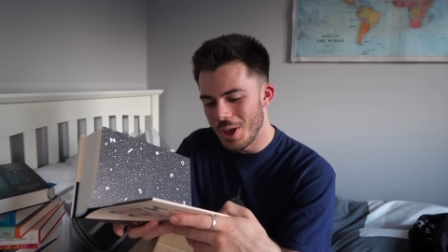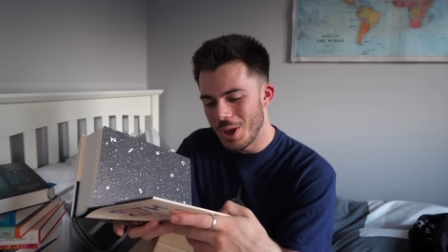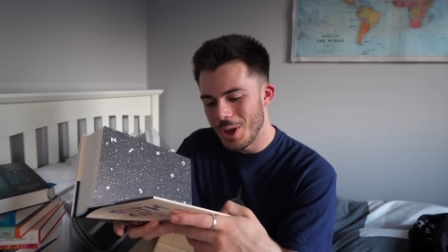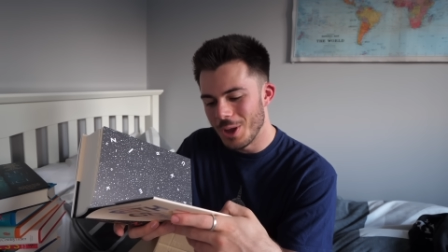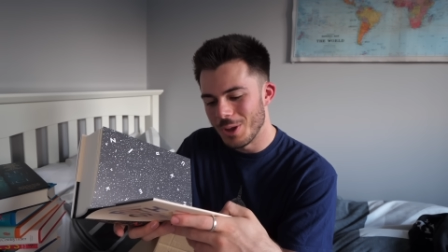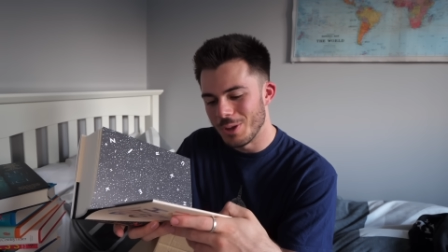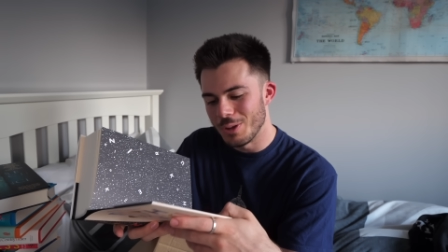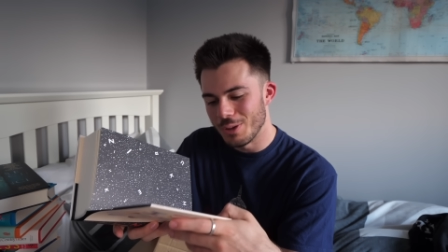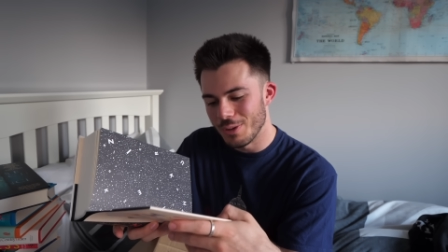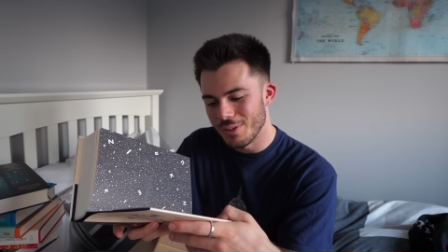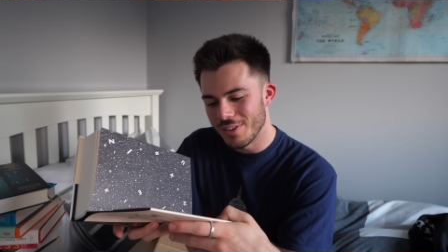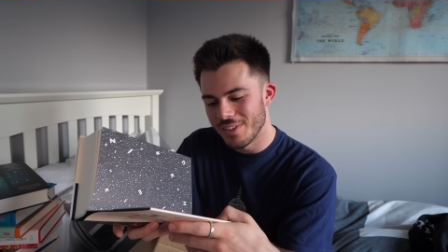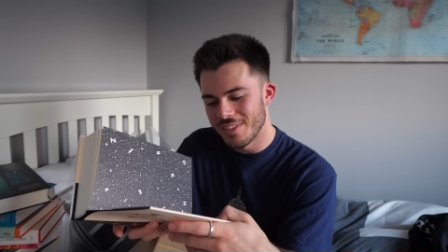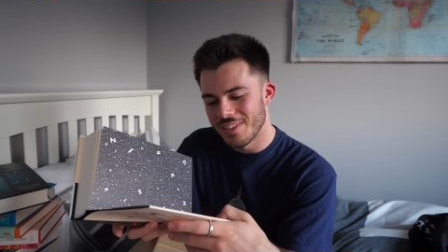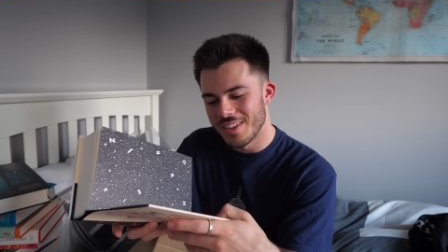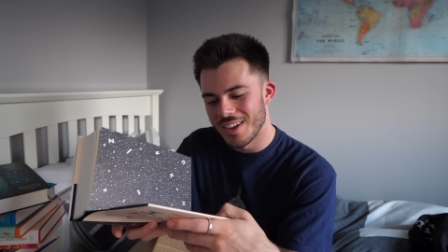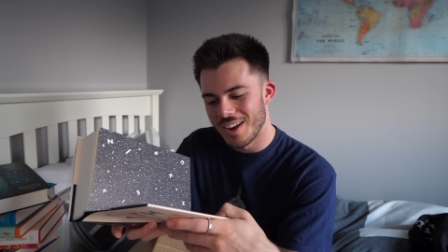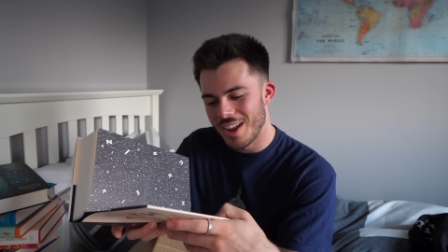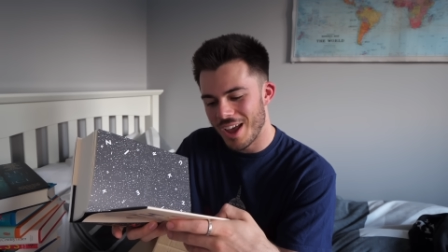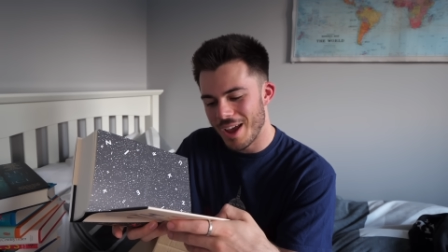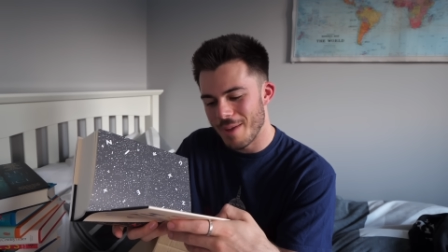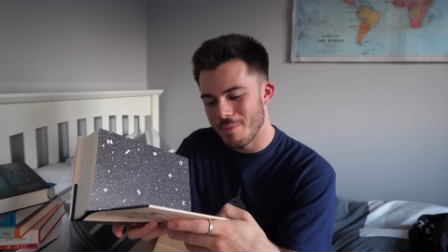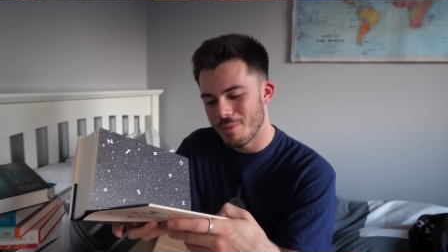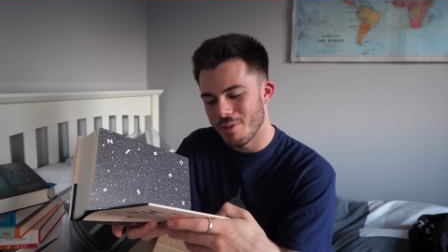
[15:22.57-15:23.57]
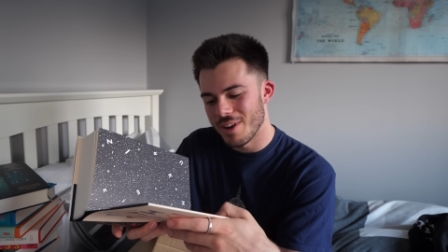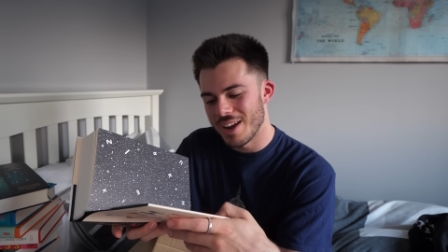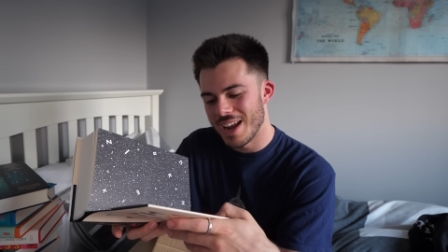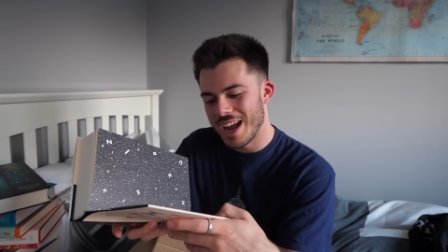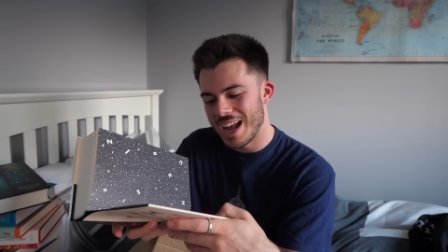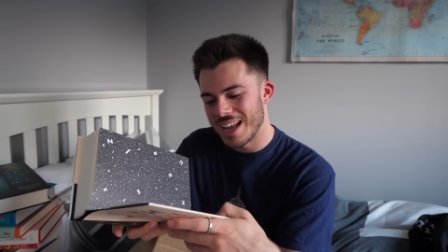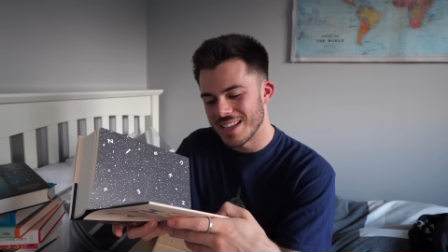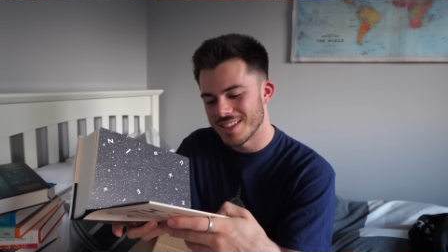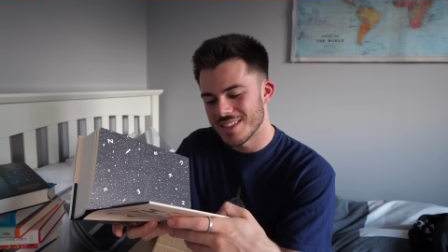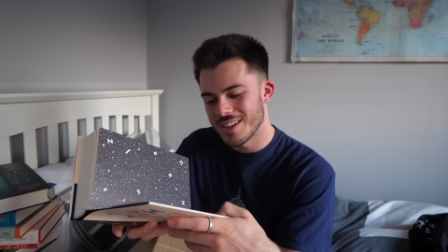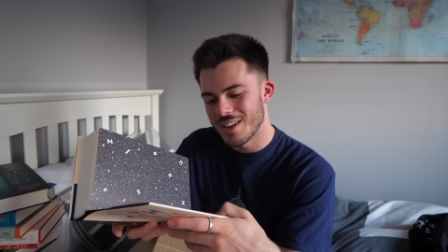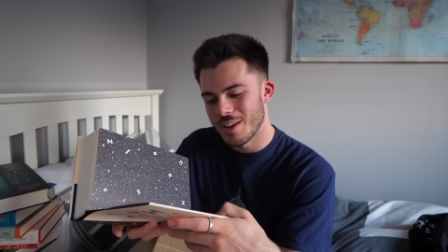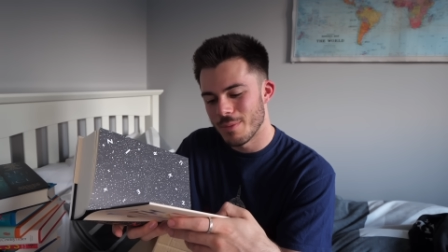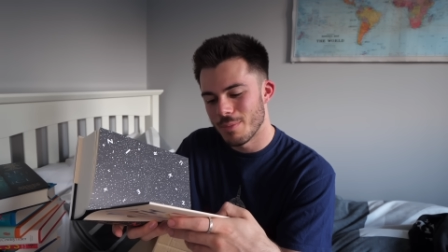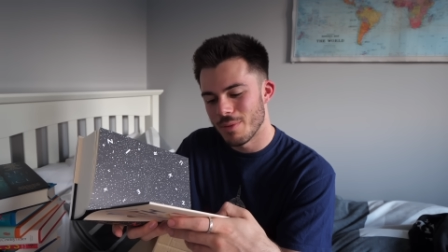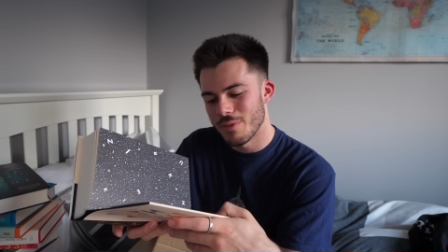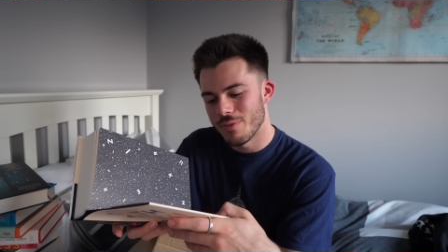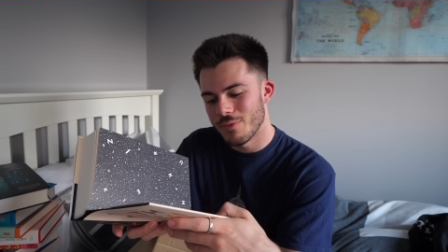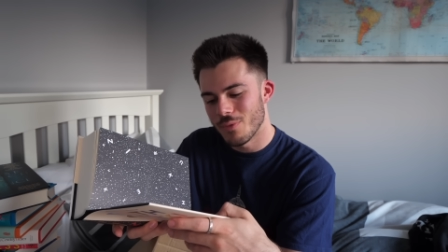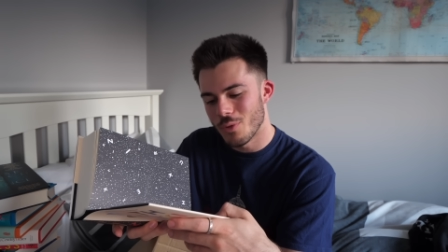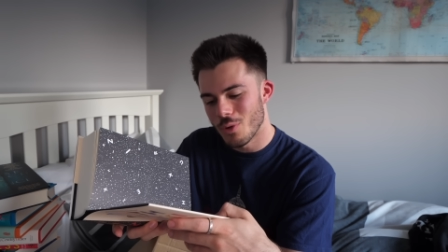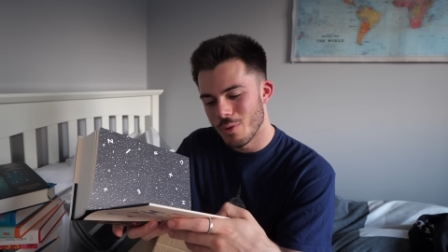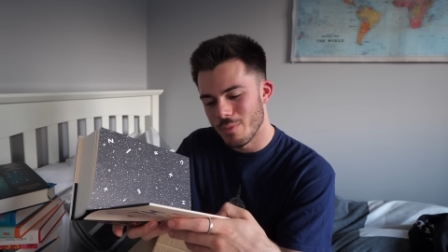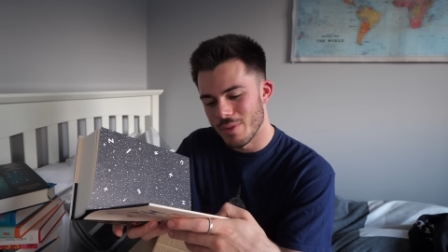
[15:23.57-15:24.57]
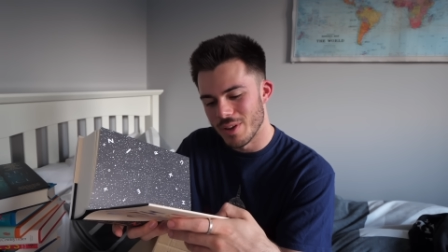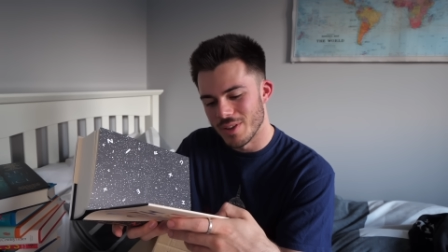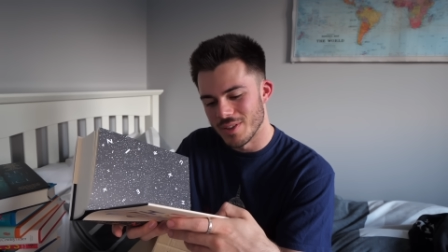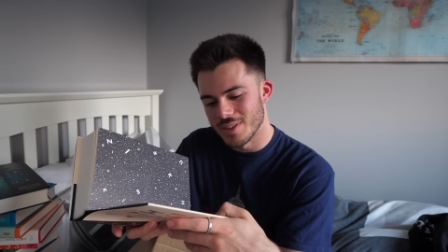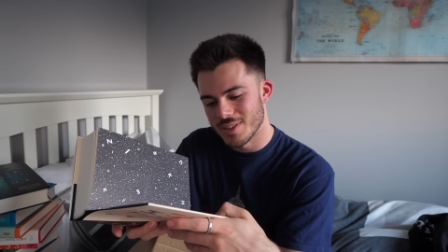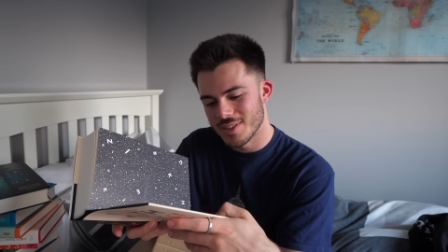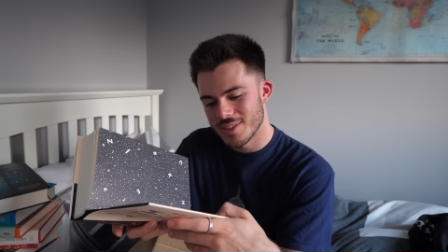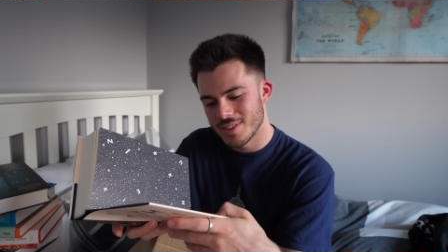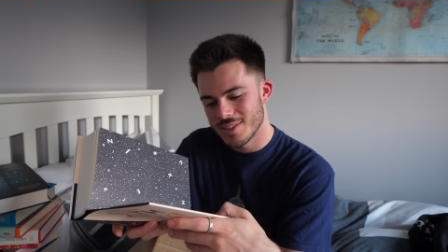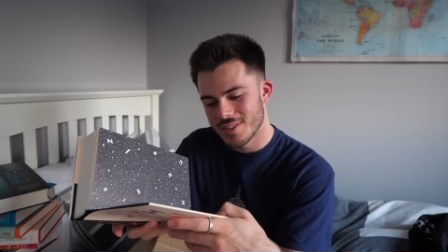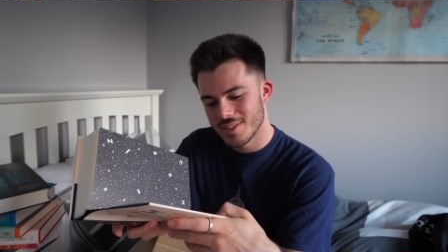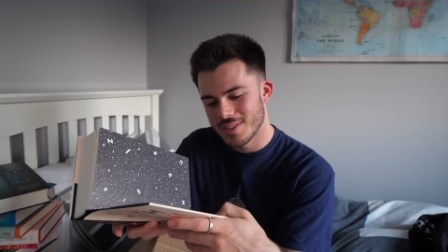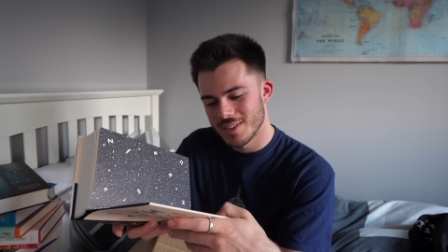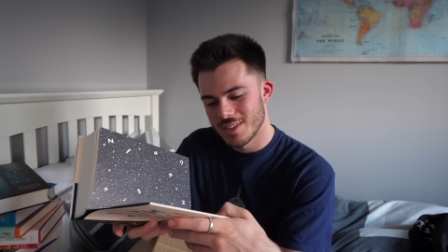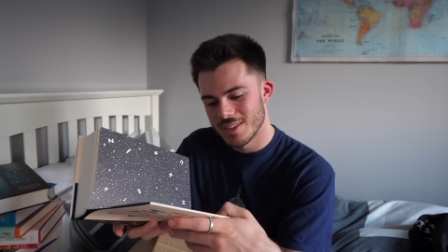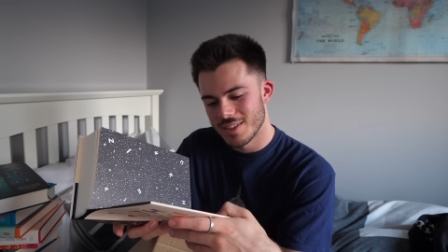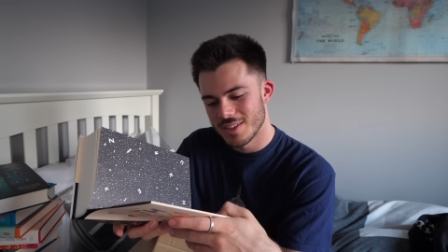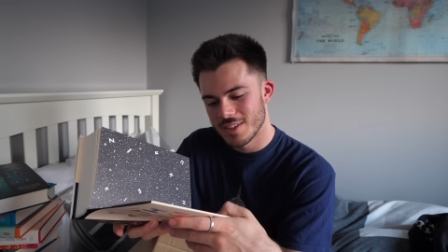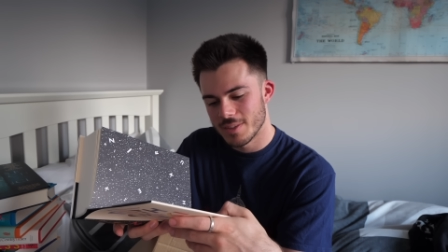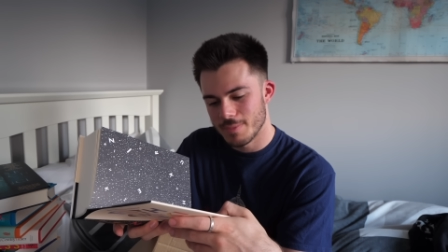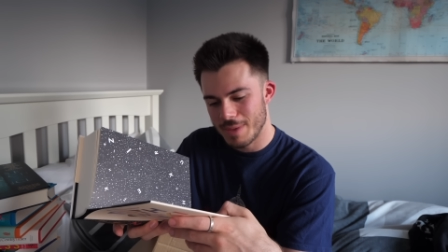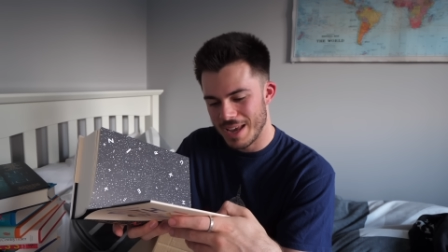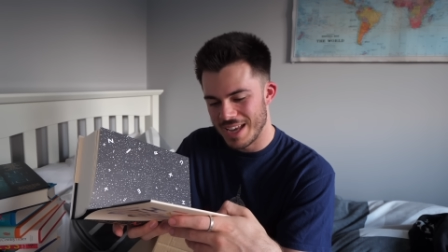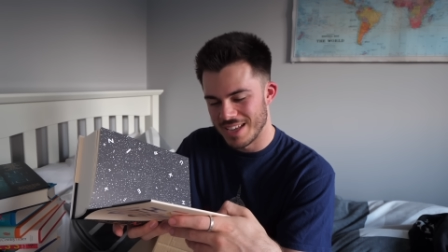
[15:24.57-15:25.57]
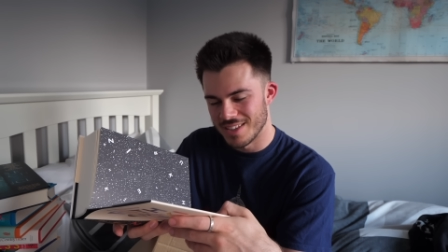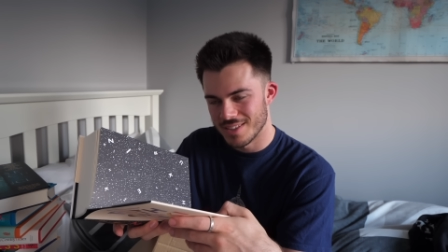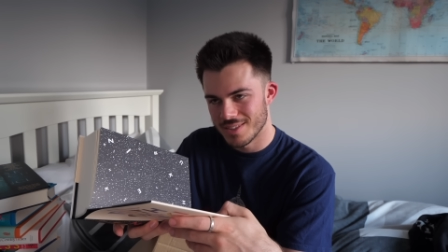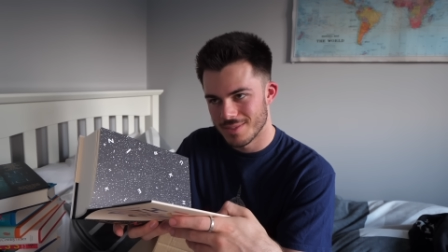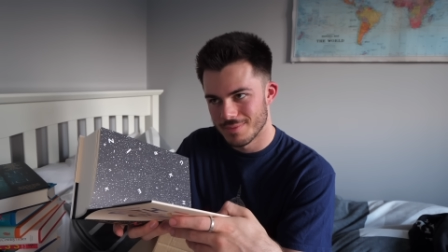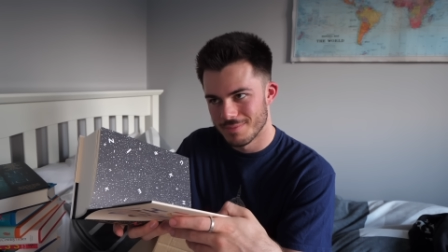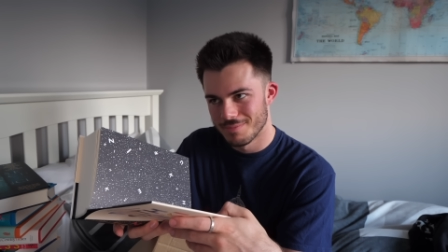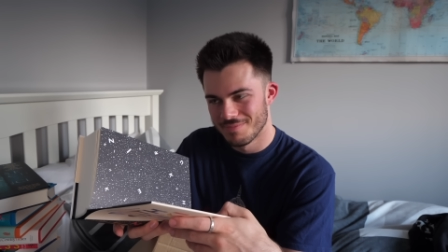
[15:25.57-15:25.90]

who uses the library as her performance space.